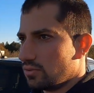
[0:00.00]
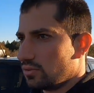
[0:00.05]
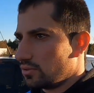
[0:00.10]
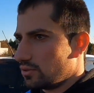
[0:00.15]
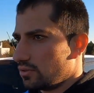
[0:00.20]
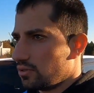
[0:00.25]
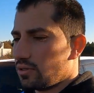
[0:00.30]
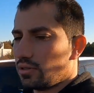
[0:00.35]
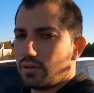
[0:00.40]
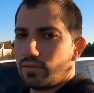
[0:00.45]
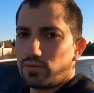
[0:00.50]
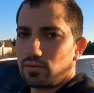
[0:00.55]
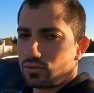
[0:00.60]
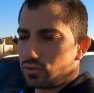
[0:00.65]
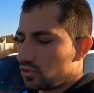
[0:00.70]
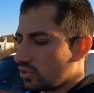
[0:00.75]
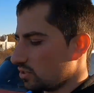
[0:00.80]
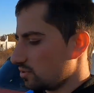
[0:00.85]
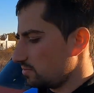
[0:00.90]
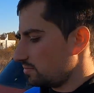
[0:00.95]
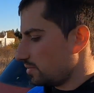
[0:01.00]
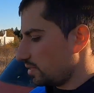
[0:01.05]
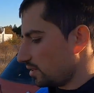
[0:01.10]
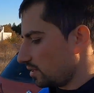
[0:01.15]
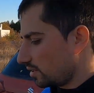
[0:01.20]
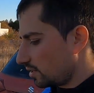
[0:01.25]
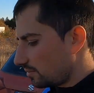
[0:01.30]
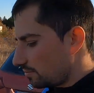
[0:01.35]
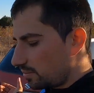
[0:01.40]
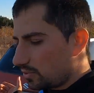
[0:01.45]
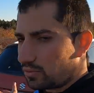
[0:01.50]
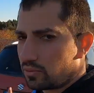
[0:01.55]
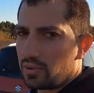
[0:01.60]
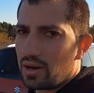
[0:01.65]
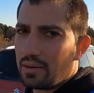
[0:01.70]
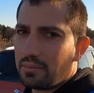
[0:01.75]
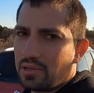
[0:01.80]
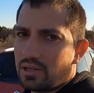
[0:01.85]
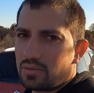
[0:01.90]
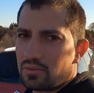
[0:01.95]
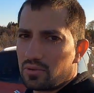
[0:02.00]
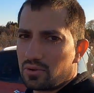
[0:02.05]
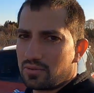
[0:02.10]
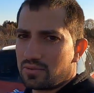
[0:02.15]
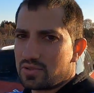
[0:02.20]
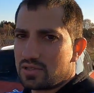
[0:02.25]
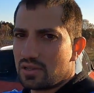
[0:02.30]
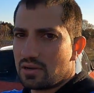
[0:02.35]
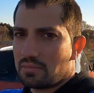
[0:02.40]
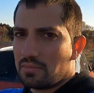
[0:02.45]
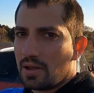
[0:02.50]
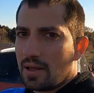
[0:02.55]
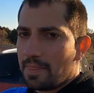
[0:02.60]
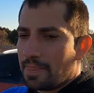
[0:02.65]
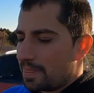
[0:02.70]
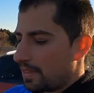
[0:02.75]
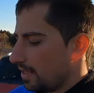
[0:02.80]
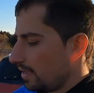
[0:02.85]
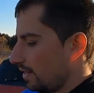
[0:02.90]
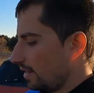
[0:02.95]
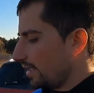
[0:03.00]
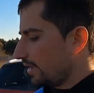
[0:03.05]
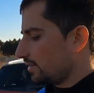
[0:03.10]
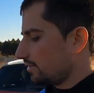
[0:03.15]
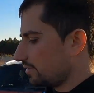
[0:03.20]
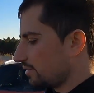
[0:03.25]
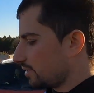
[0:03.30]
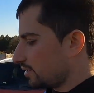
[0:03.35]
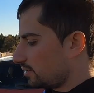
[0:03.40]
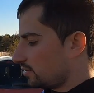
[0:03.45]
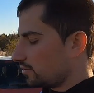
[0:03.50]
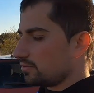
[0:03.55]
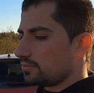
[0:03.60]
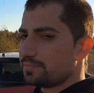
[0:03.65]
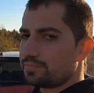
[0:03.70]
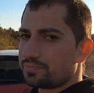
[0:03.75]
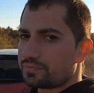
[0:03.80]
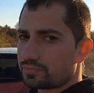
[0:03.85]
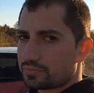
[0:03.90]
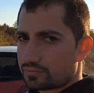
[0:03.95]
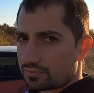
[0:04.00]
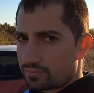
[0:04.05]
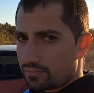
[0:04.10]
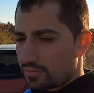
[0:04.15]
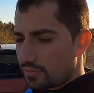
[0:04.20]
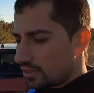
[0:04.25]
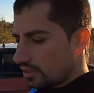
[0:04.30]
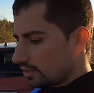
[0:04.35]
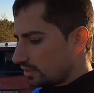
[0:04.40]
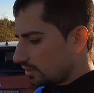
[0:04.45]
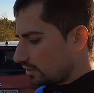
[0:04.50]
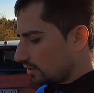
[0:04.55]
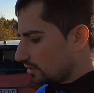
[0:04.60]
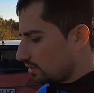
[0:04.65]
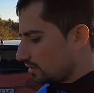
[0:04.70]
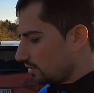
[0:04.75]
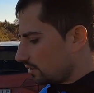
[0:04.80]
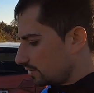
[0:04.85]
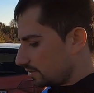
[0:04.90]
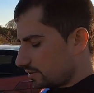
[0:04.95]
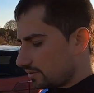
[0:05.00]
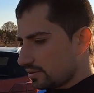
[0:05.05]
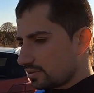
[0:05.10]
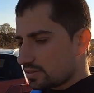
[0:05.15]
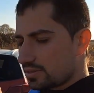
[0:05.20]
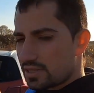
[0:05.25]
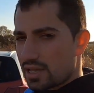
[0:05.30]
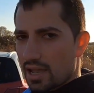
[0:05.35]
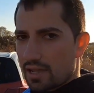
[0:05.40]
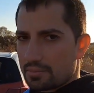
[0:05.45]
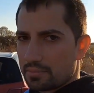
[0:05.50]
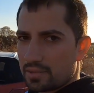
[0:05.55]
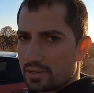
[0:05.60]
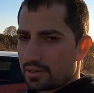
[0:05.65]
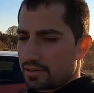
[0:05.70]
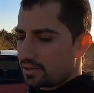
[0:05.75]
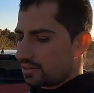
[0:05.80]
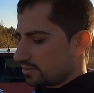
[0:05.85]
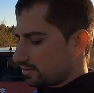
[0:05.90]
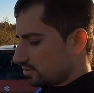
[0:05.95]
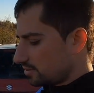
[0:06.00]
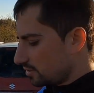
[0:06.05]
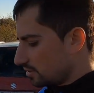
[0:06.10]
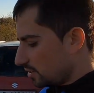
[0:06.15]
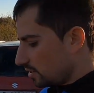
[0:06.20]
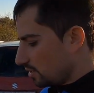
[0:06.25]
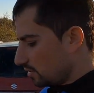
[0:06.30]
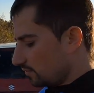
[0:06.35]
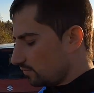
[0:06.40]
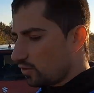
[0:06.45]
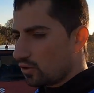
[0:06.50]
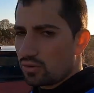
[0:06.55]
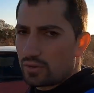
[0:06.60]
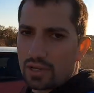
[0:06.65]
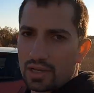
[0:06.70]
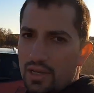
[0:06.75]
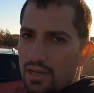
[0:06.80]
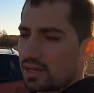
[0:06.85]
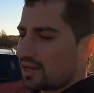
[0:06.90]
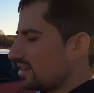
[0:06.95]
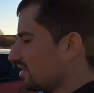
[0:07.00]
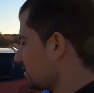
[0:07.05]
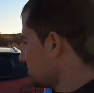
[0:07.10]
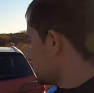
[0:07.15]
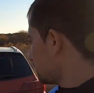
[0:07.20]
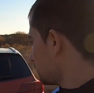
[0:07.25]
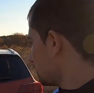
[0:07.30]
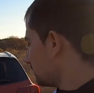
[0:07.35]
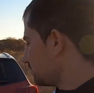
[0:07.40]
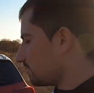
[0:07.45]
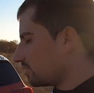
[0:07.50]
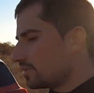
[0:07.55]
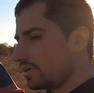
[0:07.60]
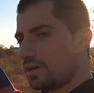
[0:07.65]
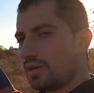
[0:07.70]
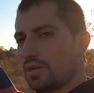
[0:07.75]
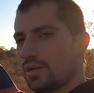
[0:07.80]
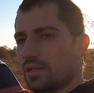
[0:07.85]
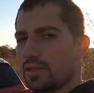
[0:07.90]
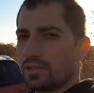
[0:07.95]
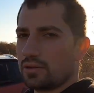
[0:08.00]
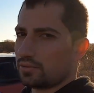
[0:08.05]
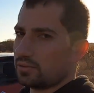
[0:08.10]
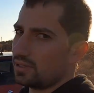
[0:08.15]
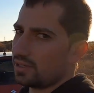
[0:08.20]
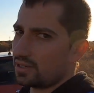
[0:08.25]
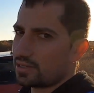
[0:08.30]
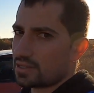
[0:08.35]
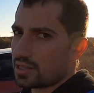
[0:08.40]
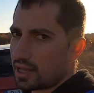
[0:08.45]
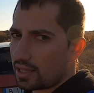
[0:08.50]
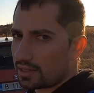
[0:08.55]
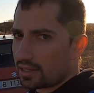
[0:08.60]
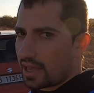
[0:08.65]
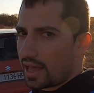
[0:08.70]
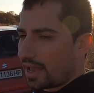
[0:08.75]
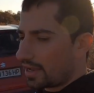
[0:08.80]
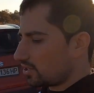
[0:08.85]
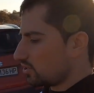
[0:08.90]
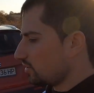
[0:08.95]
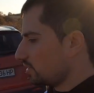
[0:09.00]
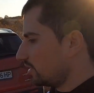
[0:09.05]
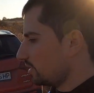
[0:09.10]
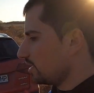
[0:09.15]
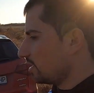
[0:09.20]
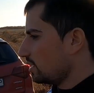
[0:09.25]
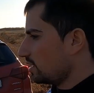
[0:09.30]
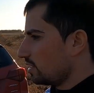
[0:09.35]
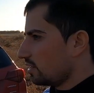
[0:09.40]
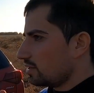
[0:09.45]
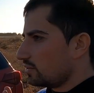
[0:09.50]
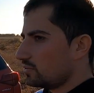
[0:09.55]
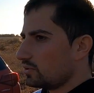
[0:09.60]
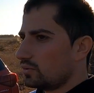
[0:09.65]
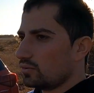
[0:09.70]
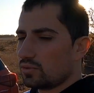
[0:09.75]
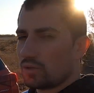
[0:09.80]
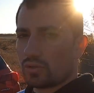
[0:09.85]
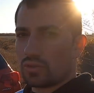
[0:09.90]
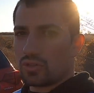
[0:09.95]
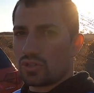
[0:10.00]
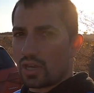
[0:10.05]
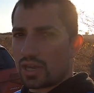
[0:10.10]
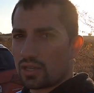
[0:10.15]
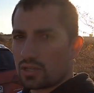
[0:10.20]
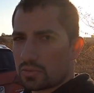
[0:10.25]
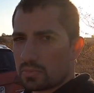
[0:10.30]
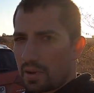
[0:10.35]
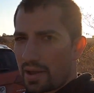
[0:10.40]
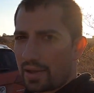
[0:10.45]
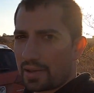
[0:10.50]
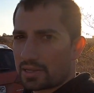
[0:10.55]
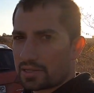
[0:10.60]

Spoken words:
euro for just being a panoramic roof, some electrical side mirrors folding, some little things that actually will not change my